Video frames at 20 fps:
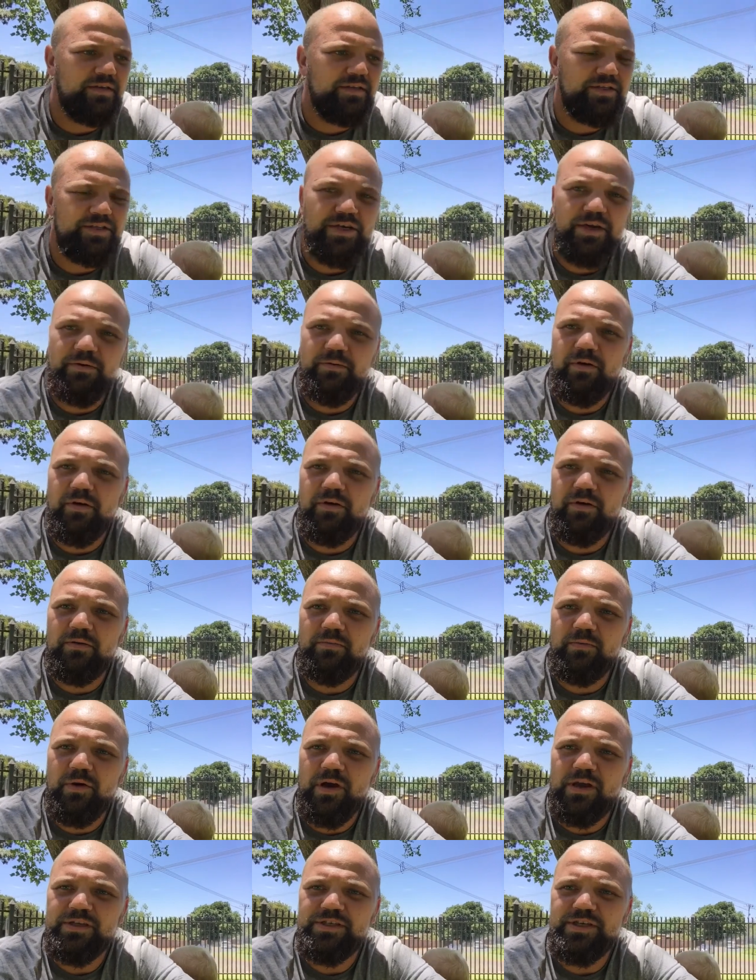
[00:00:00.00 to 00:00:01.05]
share on
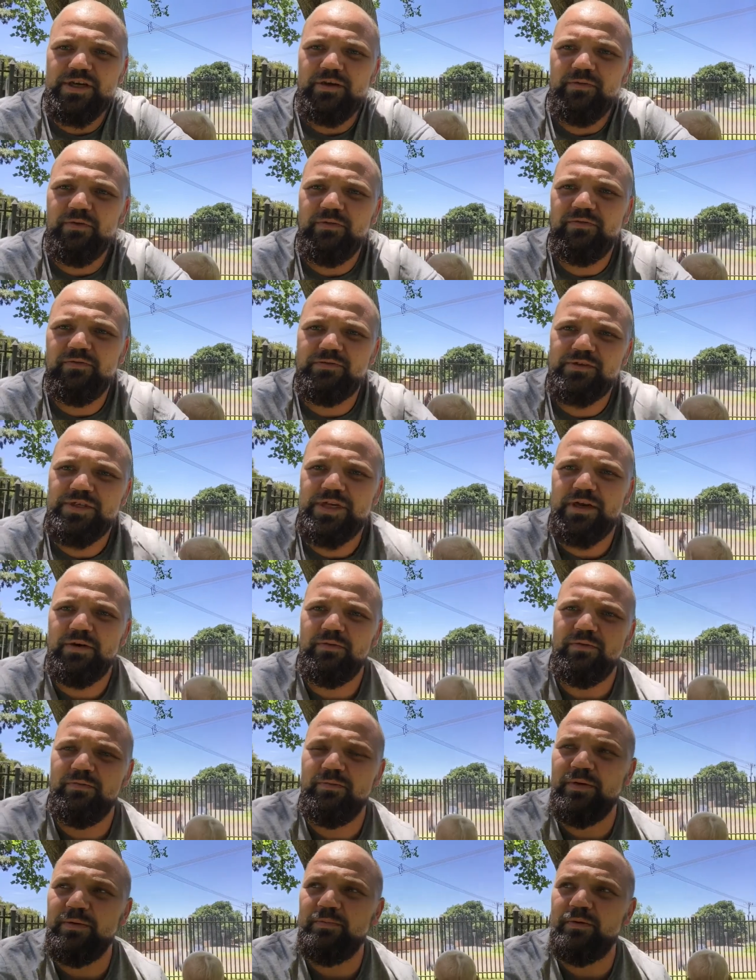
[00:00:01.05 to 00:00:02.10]
my share with share
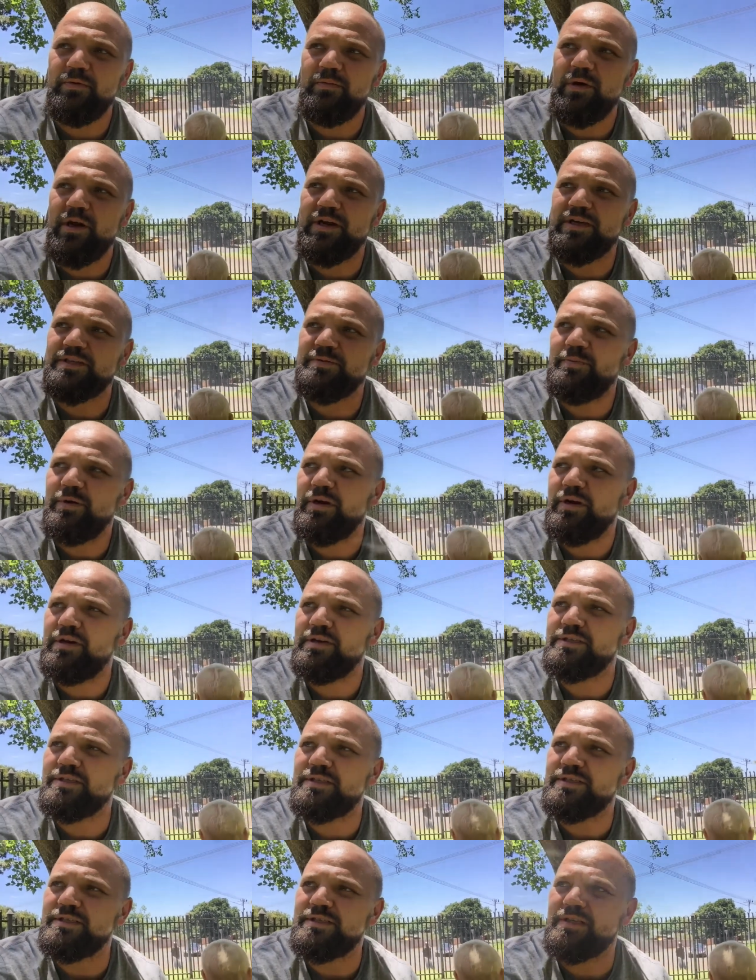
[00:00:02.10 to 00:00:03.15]
with people my
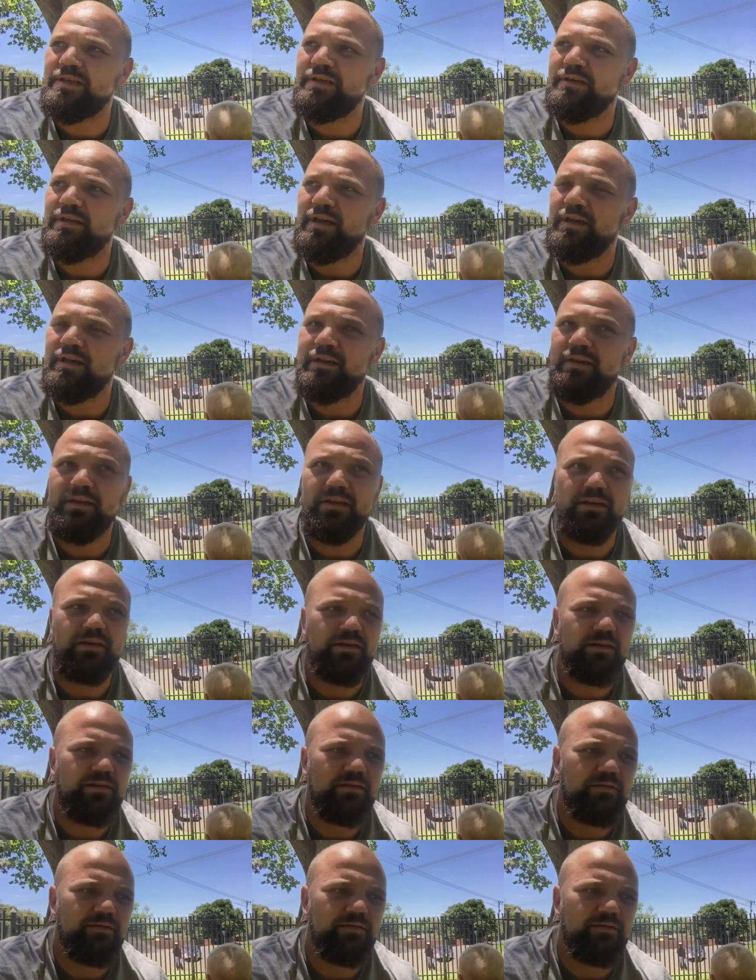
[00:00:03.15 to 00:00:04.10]
experiences and, and, and